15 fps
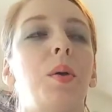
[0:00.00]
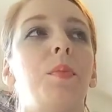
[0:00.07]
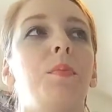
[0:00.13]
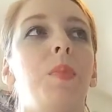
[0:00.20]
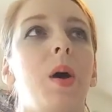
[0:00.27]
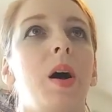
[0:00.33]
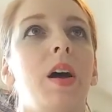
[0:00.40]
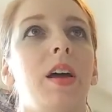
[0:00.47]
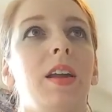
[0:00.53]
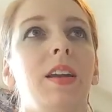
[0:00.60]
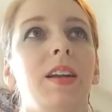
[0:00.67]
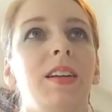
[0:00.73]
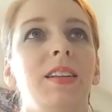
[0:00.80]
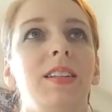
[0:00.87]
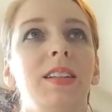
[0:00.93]
but
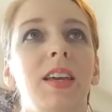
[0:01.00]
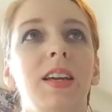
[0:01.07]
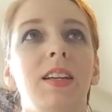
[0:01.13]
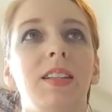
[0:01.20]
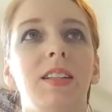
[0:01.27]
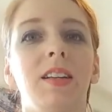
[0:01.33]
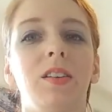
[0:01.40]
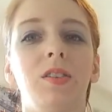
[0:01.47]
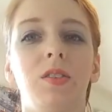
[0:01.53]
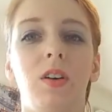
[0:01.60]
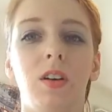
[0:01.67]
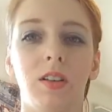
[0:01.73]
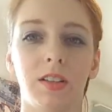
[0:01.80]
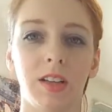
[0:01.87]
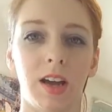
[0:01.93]
it takes it a
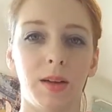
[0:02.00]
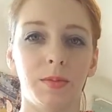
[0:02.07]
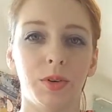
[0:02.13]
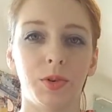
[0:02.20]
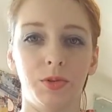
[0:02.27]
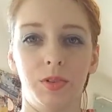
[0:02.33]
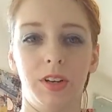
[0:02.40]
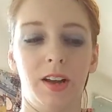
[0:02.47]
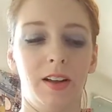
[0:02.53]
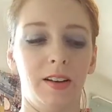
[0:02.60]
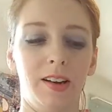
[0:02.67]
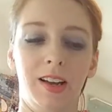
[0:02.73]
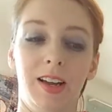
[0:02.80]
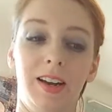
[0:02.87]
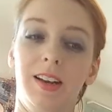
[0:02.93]
long time to cool
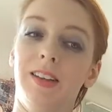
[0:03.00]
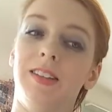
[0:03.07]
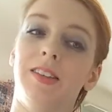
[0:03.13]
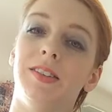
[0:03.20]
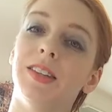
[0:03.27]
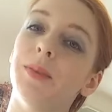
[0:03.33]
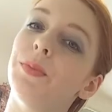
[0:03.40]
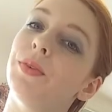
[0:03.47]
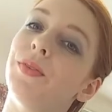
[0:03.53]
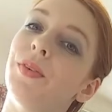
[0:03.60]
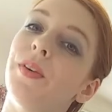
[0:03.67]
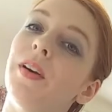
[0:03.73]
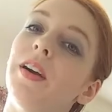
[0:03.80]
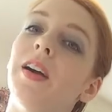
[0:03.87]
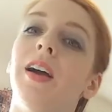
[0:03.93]
down. And as I said
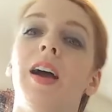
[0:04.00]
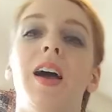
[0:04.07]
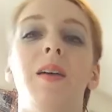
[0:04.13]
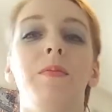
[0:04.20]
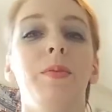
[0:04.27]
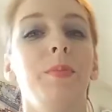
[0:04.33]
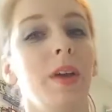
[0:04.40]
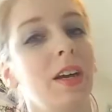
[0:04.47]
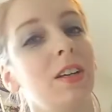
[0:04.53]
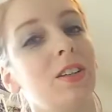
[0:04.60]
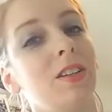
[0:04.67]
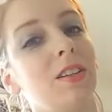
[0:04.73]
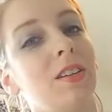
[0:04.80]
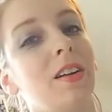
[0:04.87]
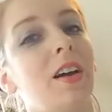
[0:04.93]
before, I'm
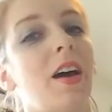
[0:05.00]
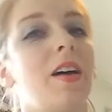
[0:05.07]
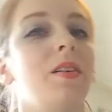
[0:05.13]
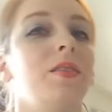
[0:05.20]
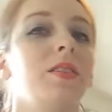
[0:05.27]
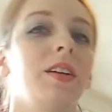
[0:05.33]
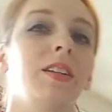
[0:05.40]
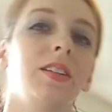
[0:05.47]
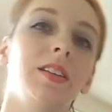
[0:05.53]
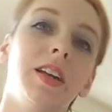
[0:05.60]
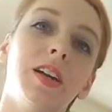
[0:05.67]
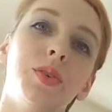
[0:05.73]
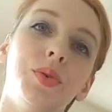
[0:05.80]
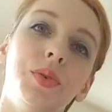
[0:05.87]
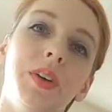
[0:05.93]
impatient. I don't like to let
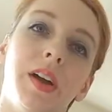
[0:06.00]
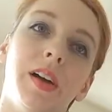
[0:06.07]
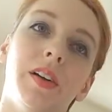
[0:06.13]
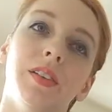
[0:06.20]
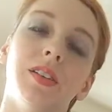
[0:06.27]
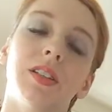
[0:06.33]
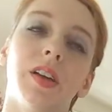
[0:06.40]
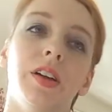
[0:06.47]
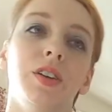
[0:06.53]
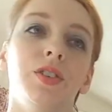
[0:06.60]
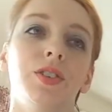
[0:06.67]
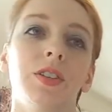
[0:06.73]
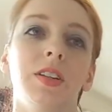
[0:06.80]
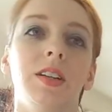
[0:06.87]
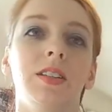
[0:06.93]
it cool down, so I
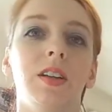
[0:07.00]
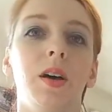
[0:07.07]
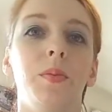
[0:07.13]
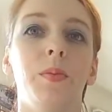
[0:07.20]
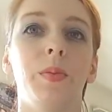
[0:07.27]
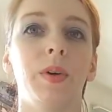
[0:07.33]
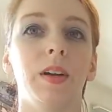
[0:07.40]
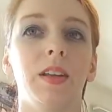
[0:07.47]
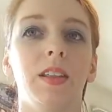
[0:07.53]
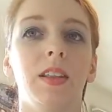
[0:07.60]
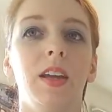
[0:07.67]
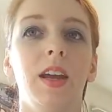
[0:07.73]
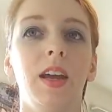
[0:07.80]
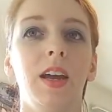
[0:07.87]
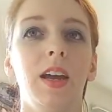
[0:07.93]
usually end up with
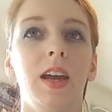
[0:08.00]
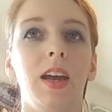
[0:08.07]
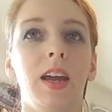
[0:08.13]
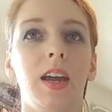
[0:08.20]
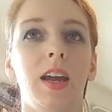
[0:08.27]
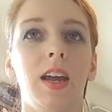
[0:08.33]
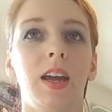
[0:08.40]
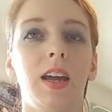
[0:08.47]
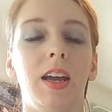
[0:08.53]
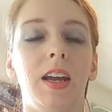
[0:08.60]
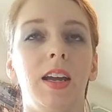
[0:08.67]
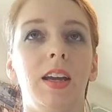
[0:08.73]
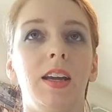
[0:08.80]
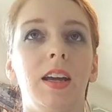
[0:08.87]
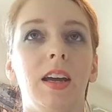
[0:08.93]

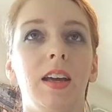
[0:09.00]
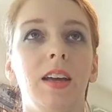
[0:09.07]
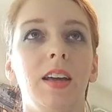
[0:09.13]
a